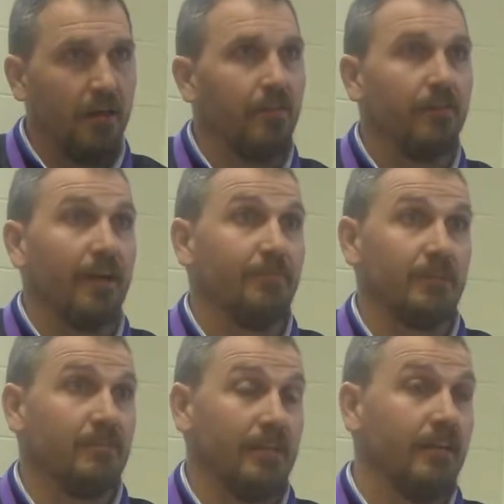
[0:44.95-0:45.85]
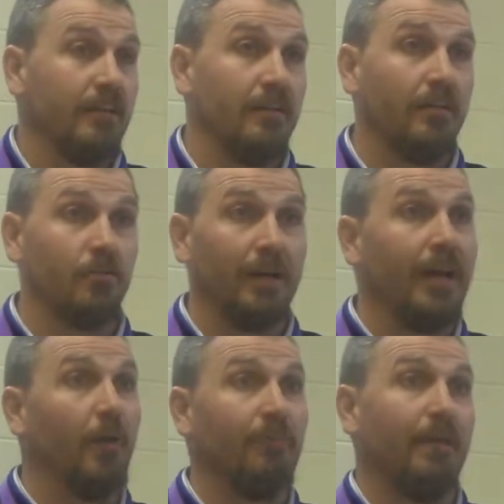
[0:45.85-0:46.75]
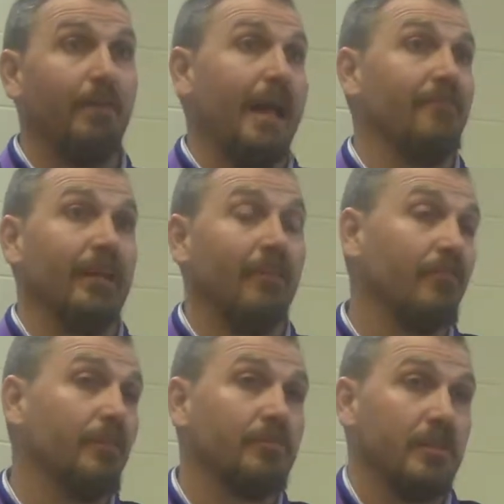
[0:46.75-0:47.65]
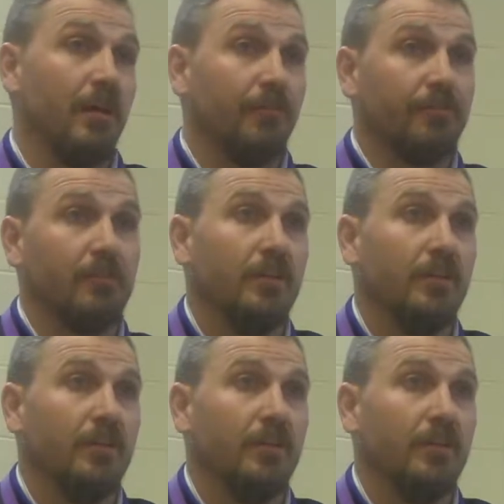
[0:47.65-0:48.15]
other times it's in trying to help them advocate for themselves,